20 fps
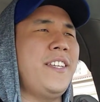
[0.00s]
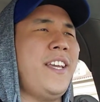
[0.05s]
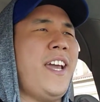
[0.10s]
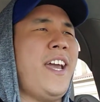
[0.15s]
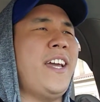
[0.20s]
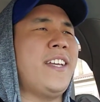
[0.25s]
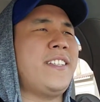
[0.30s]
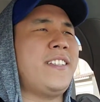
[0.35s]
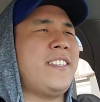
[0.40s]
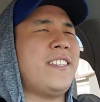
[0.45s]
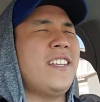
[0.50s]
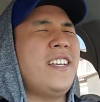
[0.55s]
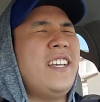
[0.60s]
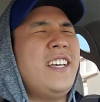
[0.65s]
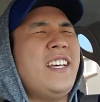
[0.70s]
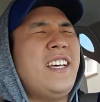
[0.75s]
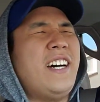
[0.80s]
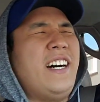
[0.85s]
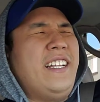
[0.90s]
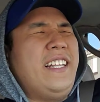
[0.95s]
Yes,
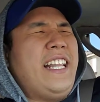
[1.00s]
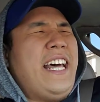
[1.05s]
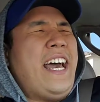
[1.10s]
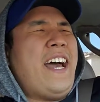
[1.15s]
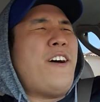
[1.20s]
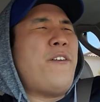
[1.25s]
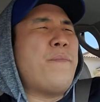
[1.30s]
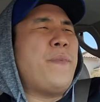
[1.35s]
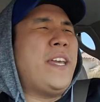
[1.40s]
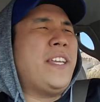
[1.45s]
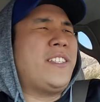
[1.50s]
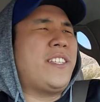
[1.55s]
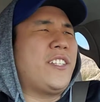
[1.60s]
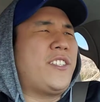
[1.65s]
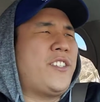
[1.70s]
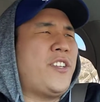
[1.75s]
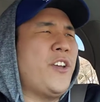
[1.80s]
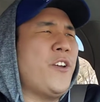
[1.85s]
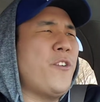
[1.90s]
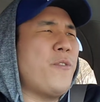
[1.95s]
allow me to
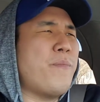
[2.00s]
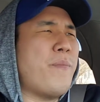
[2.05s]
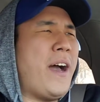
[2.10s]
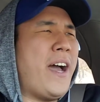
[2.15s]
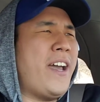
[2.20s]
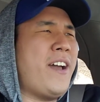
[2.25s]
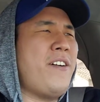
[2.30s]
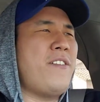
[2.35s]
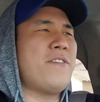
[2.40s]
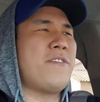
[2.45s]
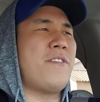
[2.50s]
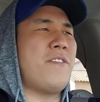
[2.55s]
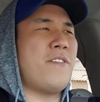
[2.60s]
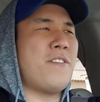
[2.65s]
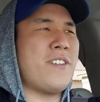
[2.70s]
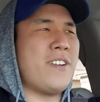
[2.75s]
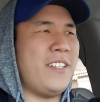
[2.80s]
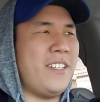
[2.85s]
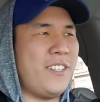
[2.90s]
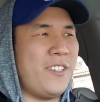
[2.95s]
toot my own
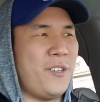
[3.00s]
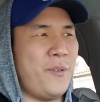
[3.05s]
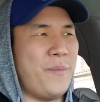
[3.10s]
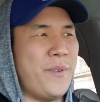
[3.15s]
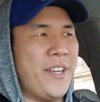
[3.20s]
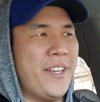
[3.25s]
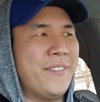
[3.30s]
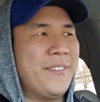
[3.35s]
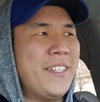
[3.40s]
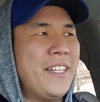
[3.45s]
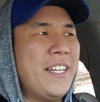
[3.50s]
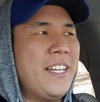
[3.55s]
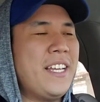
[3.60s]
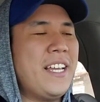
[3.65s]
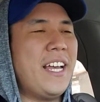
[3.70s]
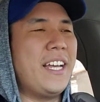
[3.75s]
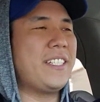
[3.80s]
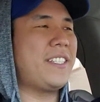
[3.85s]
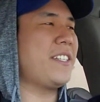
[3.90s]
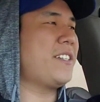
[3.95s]
horn a little bit
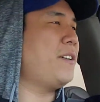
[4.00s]
as the